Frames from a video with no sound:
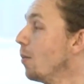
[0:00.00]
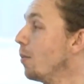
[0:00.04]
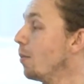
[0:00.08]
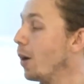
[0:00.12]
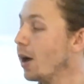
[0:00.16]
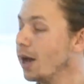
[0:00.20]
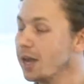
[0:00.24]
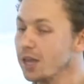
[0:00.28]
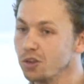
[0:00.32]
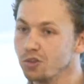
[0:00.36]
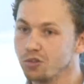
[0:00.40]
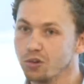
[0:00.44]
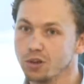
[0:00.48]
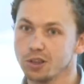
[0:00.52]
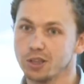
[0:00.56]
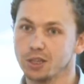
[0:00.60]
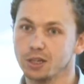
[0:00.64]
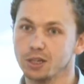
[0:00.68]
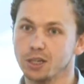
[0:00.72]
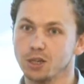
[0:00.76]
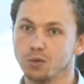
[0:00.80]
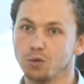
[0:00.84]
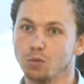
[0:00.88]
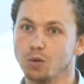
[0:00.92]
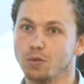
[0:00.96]
But
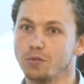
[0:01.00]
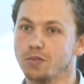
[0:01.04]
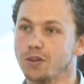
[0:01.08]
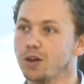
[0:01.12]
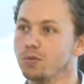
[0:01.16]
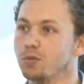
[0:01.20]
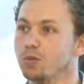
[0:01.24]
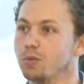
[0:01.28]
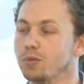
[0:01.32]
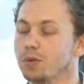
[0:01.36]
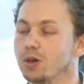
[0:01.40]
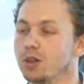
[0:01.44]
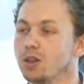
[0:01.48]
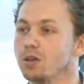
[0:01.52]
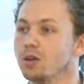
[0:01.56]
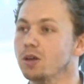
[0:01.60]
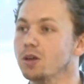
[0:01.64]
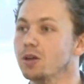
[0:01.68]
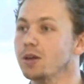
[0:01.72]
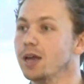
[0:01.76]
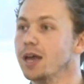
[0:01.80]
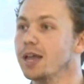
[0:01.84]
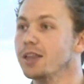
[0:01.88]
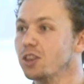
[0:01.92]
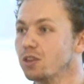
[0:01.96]
interestingly, what we found at
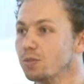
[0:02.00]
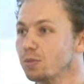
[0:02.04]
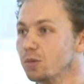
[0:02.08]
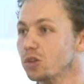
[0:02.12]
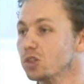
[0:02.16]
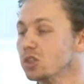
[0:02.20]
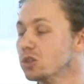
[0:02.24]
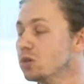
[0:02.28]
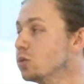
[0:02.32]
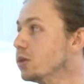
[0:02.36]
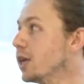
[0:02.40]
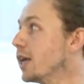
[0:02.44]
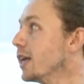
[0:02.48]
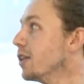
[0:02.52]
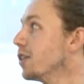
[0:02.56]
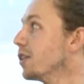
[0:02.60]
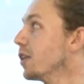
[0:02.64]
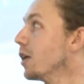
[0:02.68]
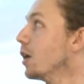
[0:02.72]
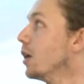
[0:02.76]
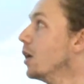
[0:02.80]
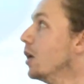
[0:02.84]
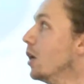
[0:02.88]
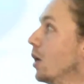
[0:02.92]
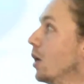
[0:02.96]
the entomological data